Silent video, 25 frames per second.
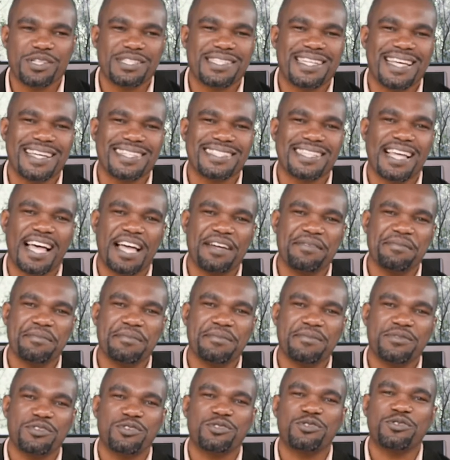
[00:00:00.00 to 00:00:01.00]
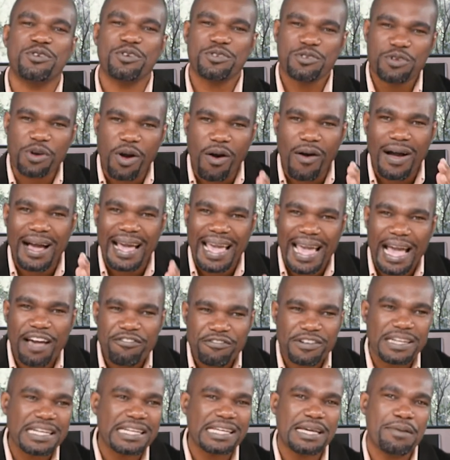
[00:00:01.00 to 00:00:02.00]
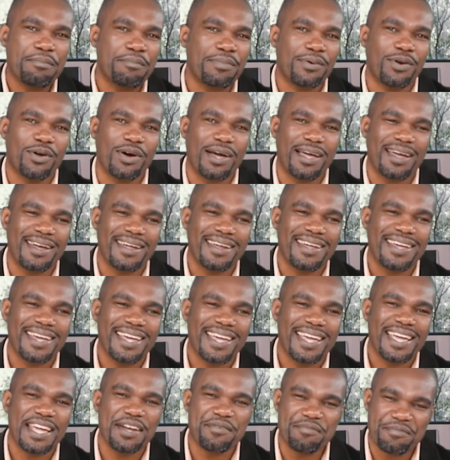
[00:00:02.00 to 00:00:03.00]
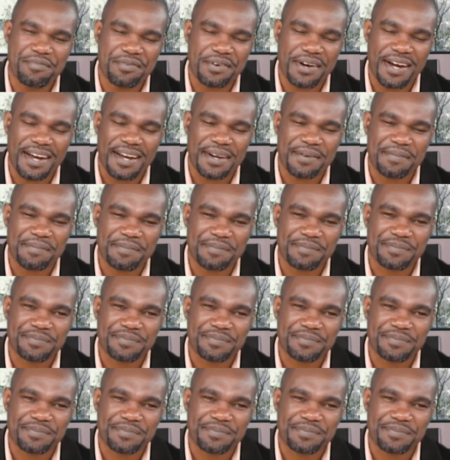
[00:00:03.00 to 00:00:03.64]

we take time to talk to our heavenly employer in prayer?